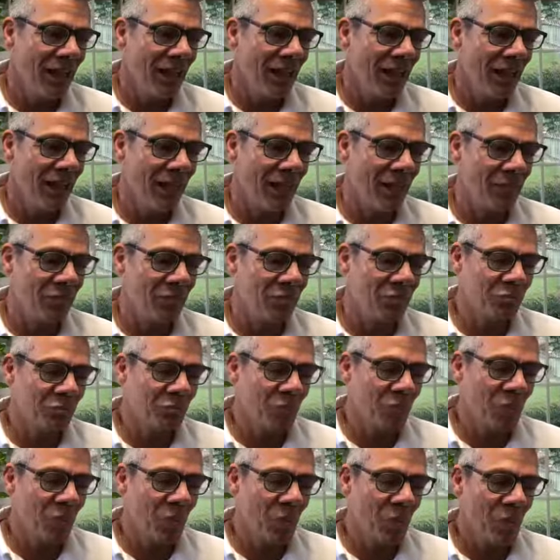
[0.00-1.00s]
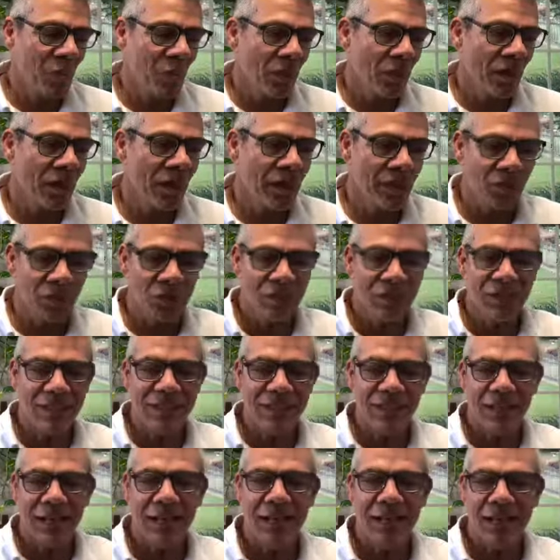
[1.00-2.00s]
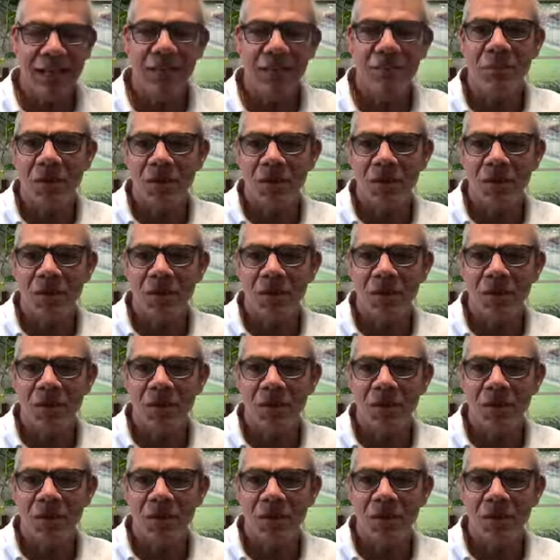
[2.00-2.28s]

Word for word: Um, and it was a day,